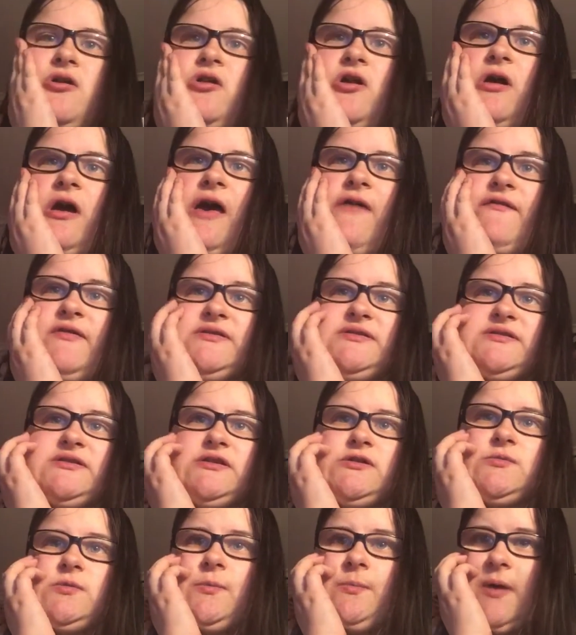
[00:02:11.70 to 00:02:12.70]
having to
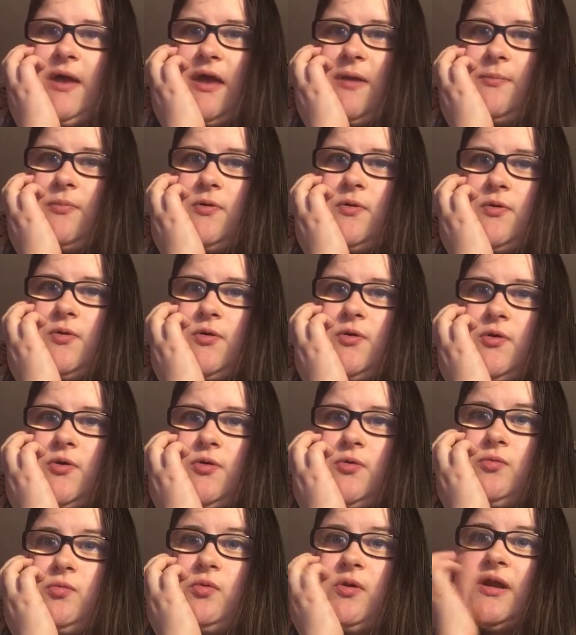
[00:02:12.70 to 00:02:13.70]
deal with people
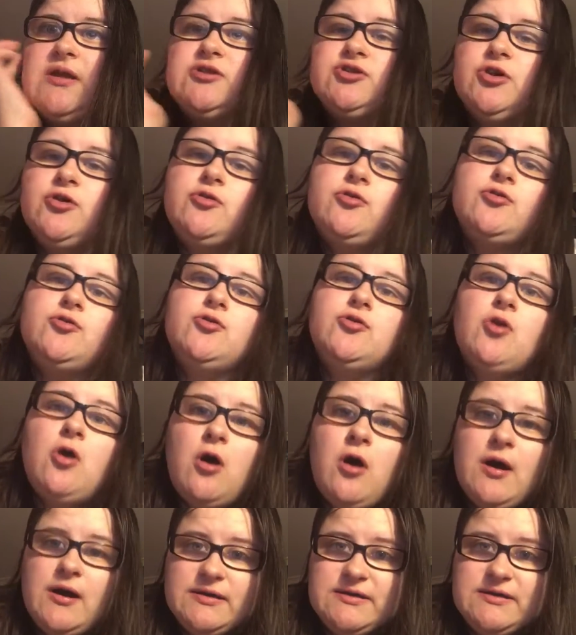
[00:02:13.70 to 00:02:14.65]
who really do not